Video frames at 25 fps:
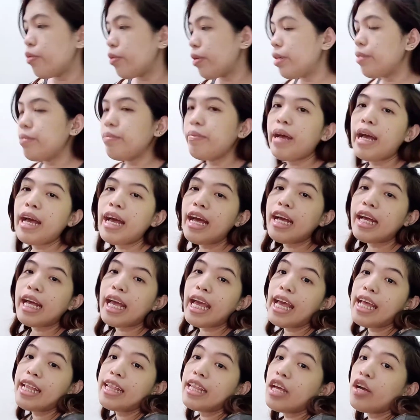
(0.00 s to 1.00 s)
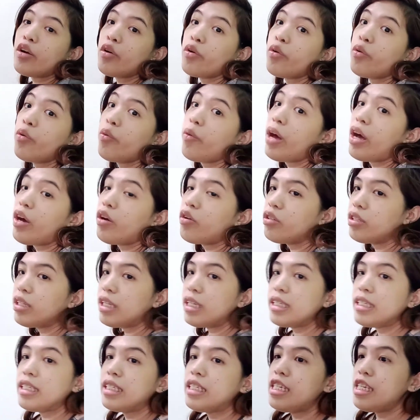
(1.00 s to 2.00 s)
We're back and nakuha ko
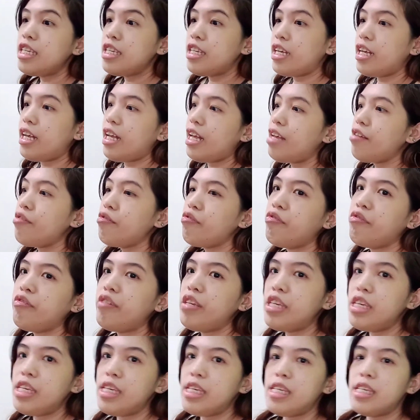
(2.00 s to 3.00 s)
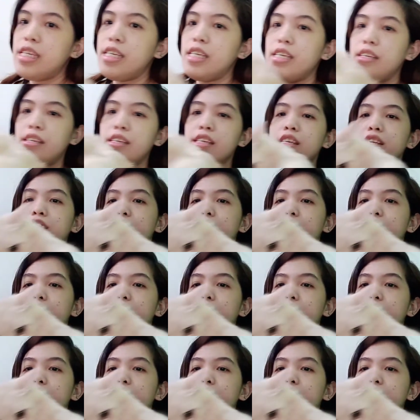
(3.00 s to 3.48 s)
na si Kathy.